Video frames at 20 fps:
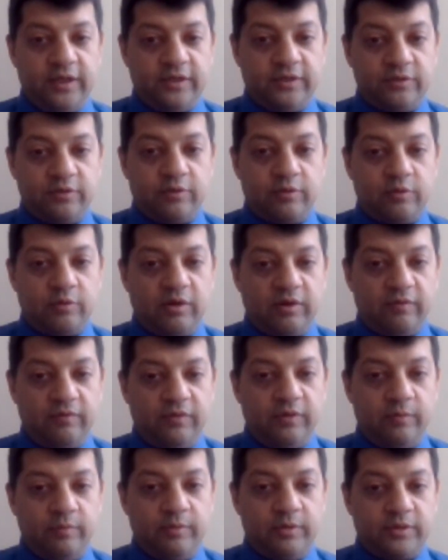He's got quite a
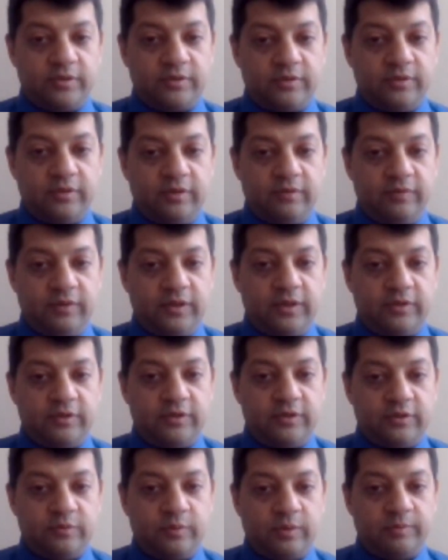few books on there if you go
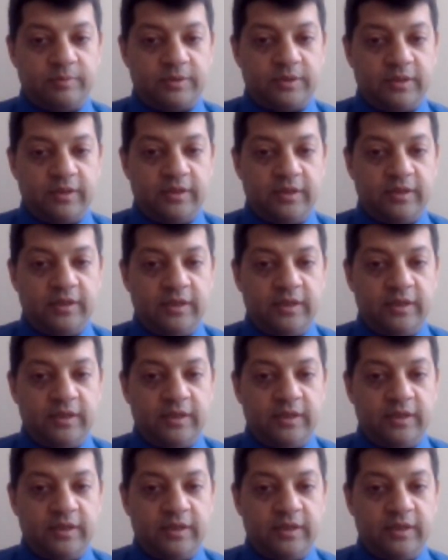to his website.